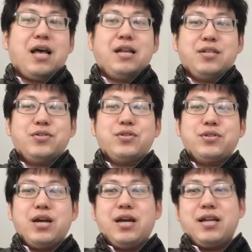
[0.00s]
I let
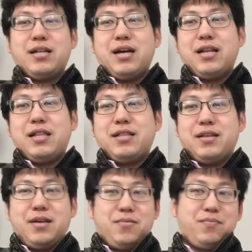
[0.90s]
him,
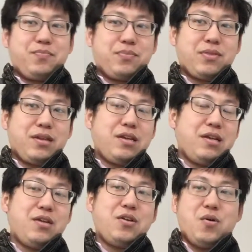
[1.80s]

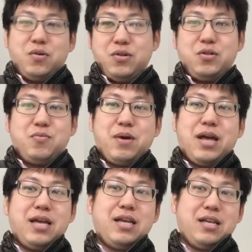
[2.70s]
you know, do
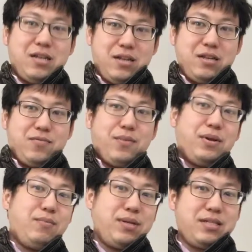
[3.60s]
my
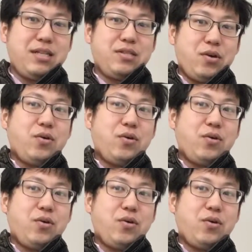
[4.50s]
family business.